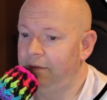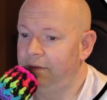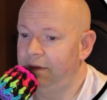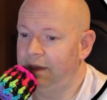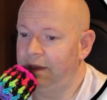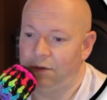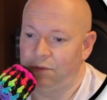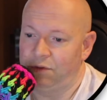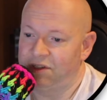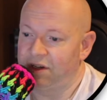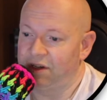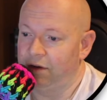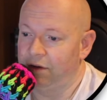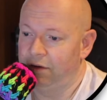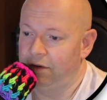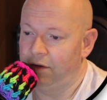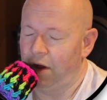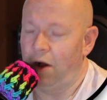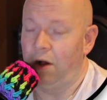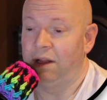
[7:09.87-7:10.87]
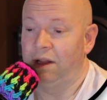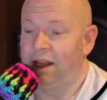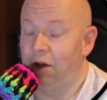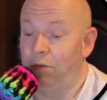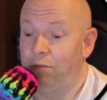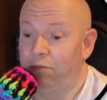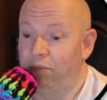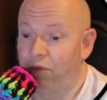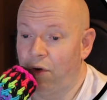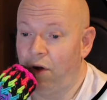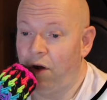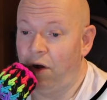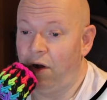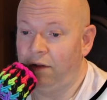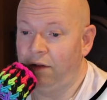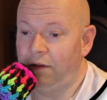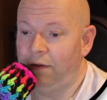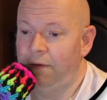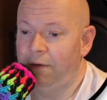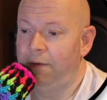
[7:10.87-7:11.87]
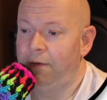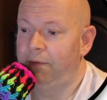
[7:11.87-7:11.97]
Then it was a all-out brawl.